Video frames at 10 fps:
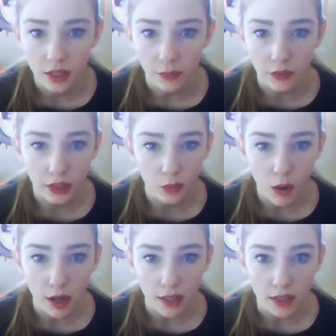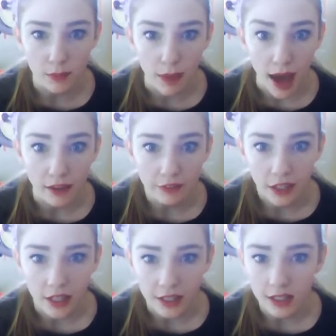I really wanted a matte
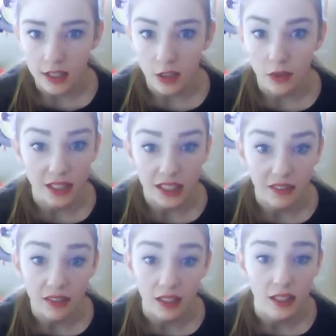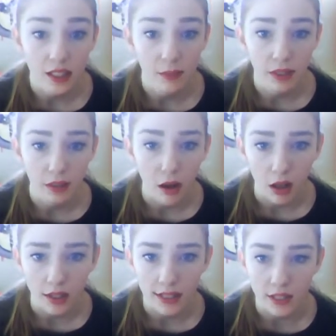face and it wasn't giving it to me at all.
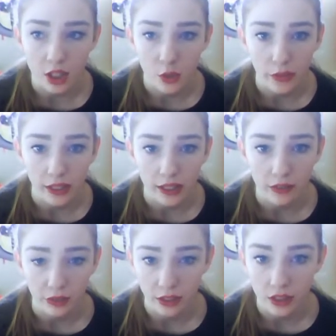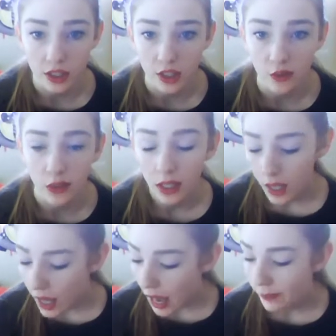It didn't do any difference. So
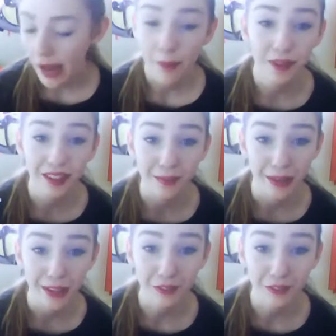I'm happy I didn't pay